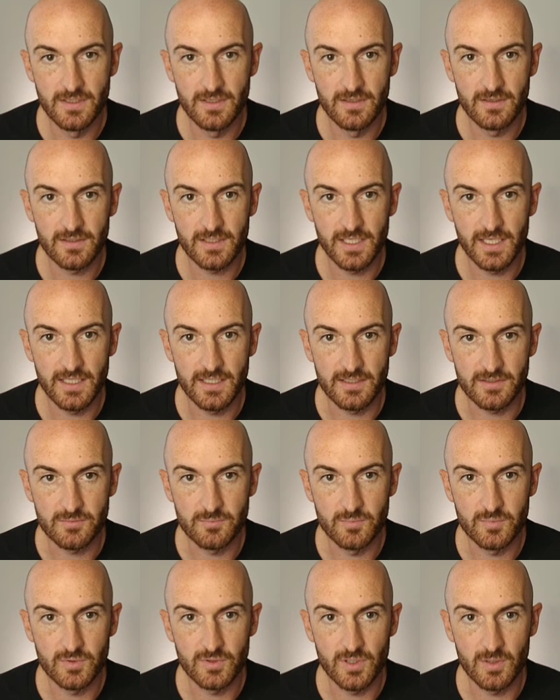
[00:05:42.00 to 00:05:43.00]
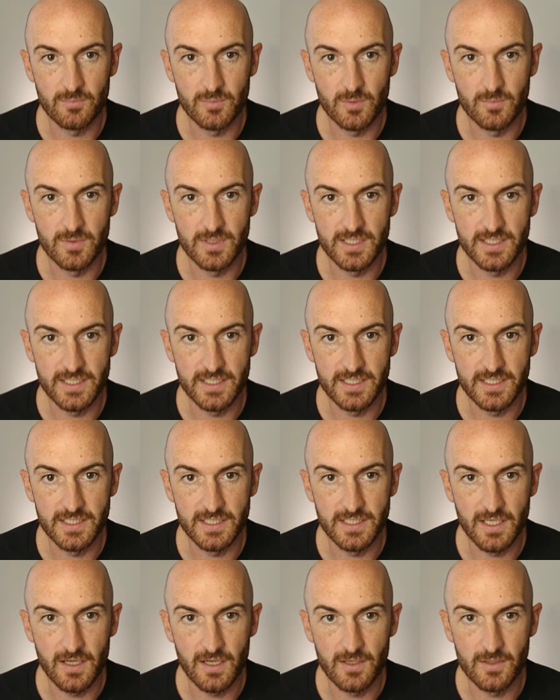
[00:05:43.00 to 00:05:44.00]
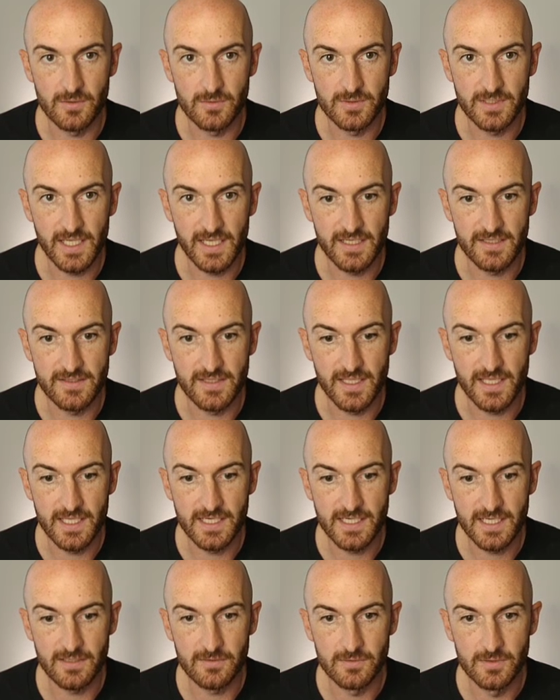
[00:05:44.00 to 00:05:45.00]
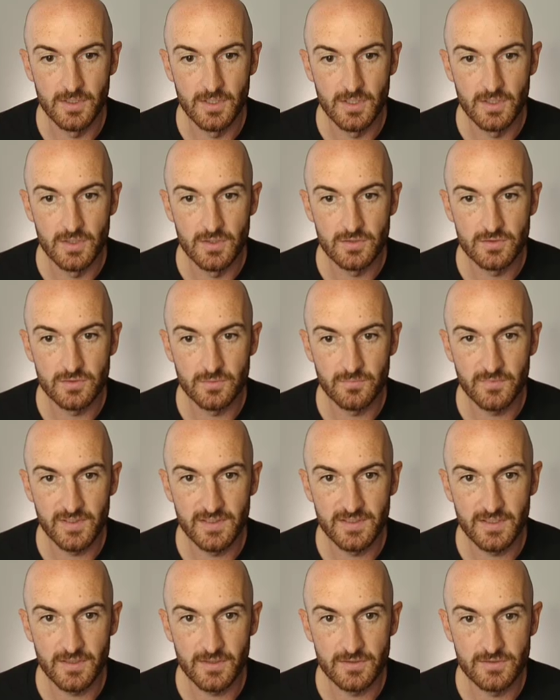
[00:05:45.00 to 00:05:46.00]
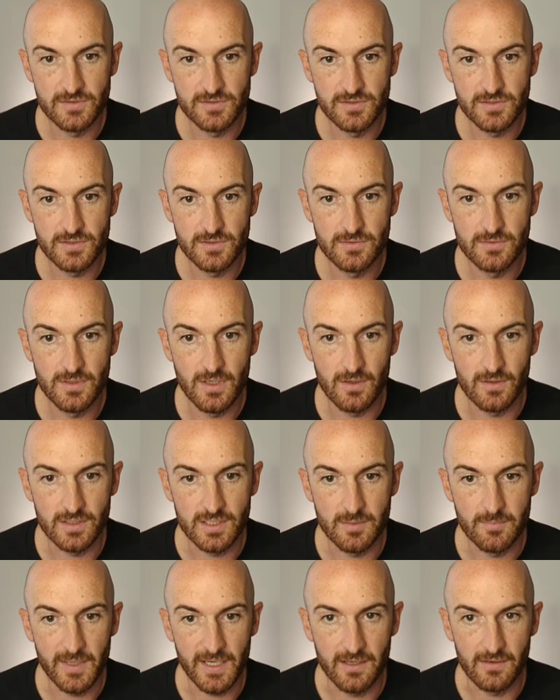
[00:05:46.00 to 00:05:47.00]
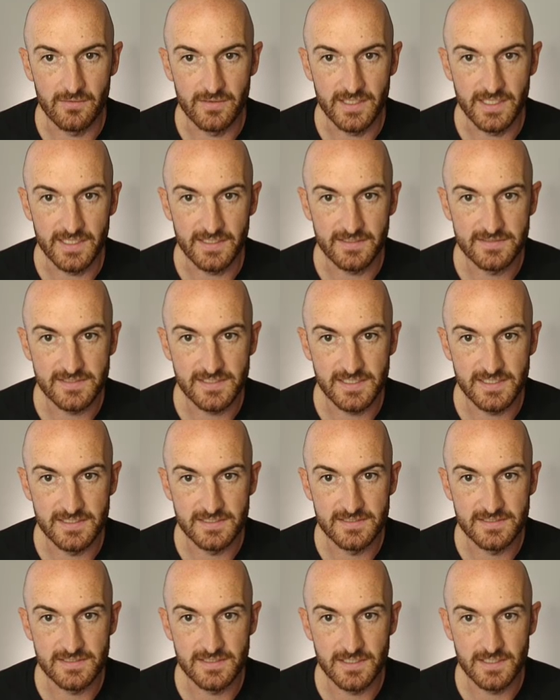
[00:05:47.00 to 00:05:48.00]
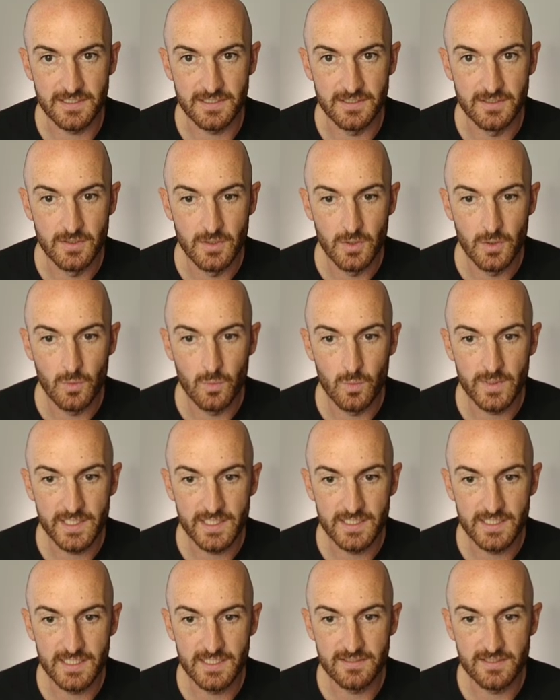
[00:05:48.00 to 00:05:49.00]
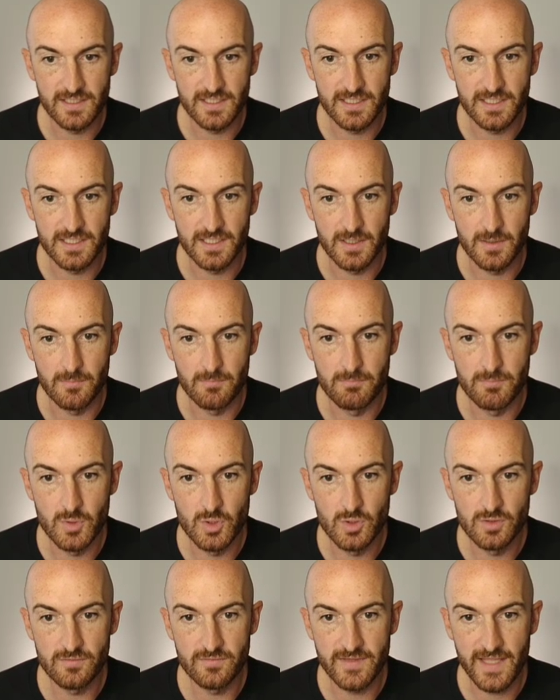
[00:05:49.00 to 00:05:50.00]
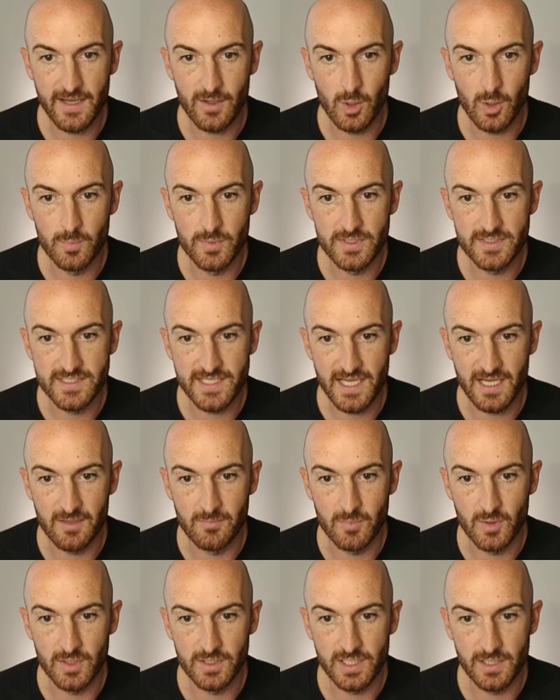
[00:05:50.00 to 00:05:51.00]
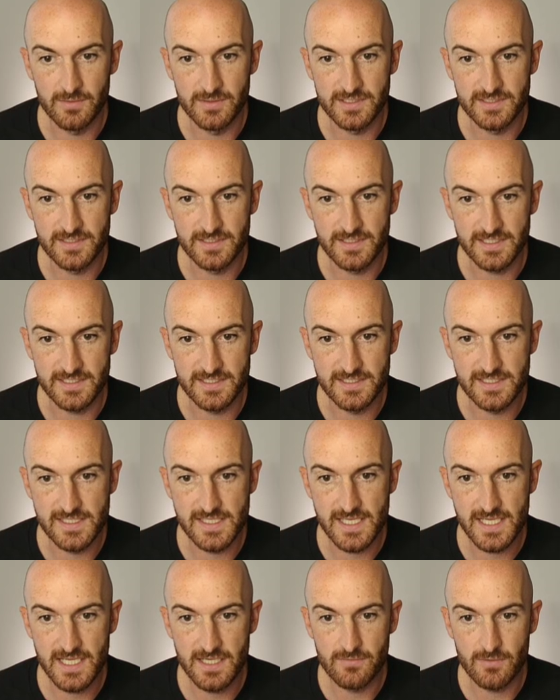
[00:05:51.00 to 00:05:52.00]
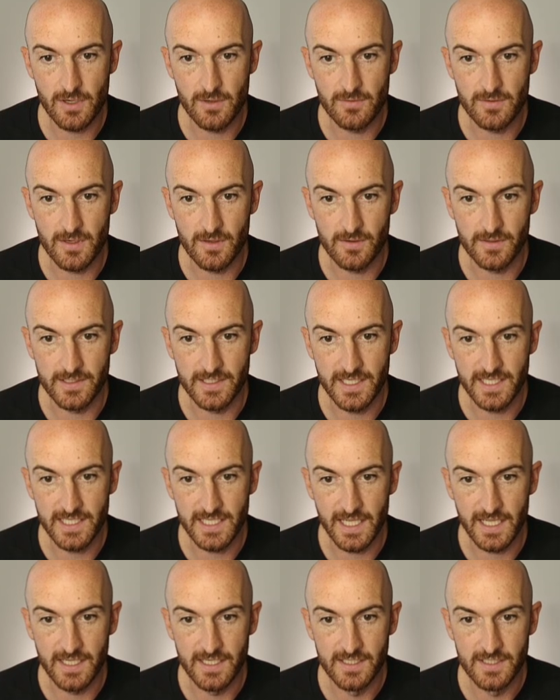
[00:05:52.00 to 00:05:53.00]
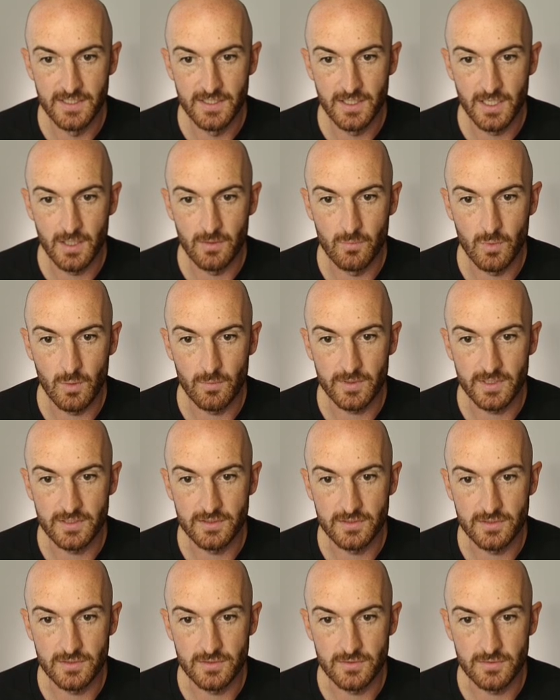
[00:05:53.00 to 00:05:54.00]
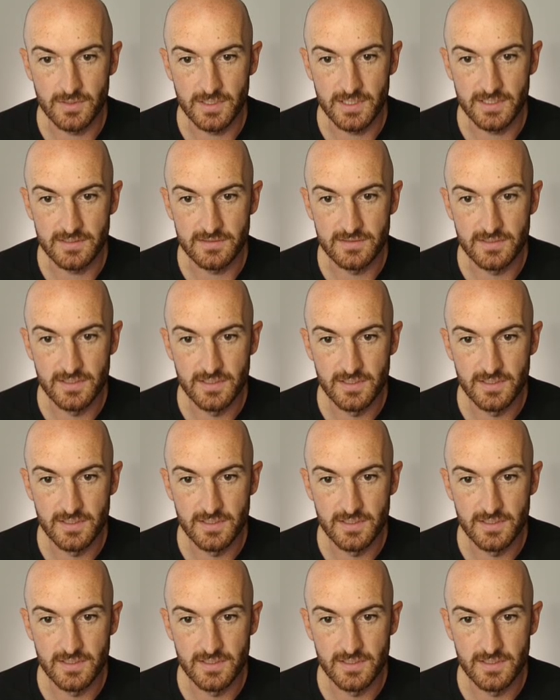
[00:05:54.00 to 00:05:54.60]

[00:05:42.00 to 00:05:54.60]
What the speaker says: Okay, that's probably okay there. Now, something that I do like about this is that we can either move that up and down by going to this 0 line here. And what we can do is